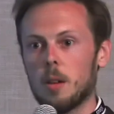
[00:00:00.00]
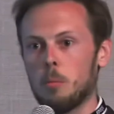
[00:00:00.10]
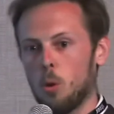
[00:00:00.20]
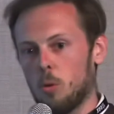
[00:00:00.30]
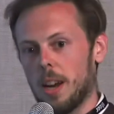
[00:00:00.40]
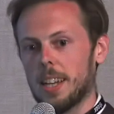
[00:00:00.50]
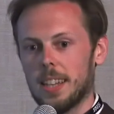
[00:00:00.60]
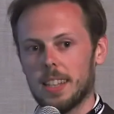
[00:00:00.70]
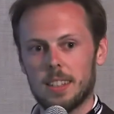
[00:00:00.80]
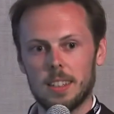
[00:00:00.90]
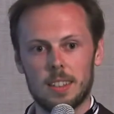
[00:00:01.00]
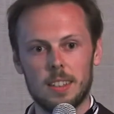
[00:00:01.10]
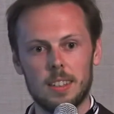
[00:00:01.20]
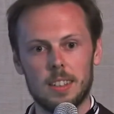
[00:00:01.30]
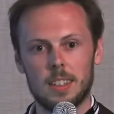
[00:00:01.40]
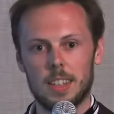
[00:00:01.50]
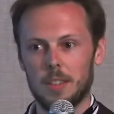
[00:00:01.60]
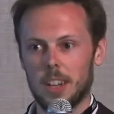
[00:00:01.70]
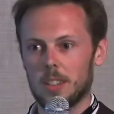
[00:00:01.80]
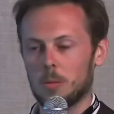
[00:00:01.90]
But already this is
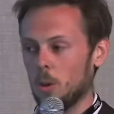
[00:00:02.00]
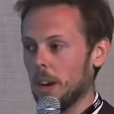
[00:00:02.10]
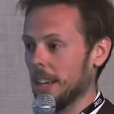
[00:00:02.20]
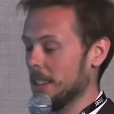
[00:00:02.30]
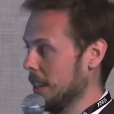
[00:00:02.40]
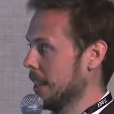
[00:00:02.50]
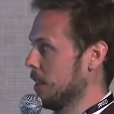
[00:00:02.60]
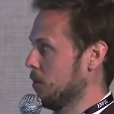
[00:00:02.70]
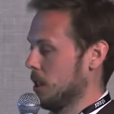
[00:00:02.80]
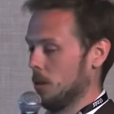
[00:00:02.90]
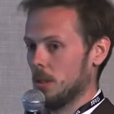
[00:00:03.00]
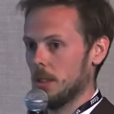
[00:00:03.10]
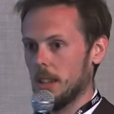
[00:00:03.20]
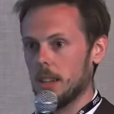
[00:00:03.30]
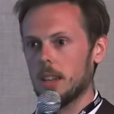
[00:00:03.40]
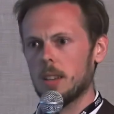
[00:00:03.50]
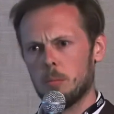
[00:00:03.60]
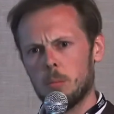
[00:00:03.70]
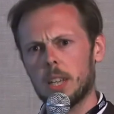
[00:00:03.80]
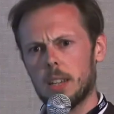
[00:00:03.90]
giving us some quite exciting results that
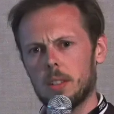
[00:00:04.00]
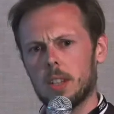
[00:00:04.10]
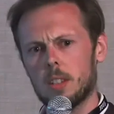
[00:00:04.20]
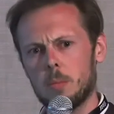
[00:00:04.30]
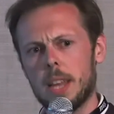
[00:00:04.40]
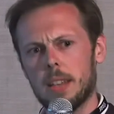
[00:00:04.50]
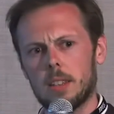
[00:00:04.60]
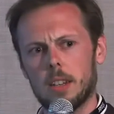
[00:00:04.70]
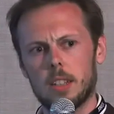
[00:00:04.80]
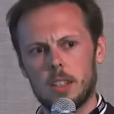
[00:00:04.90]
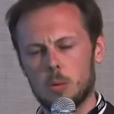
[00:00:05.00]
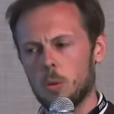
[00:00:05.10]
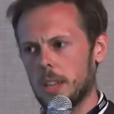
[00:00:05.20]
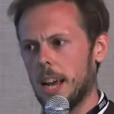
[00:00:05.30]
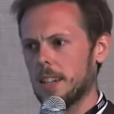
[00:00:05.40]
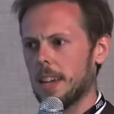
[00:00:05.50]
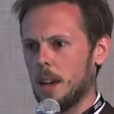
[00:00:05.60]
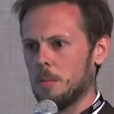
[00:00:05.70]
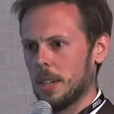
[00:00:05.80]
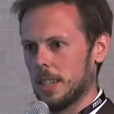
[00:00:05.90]
giving us some insights into what's actually
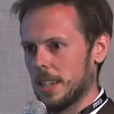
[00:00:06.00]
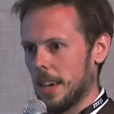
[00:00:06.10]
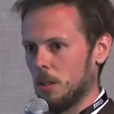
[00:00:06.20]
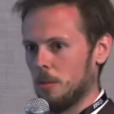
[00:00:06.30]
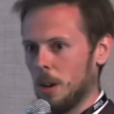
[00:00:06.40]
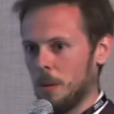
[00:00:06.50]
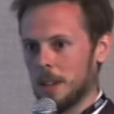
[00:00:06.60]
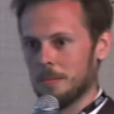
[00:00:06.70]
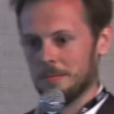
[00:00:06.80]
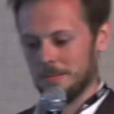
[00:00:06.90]
happening today on the railway.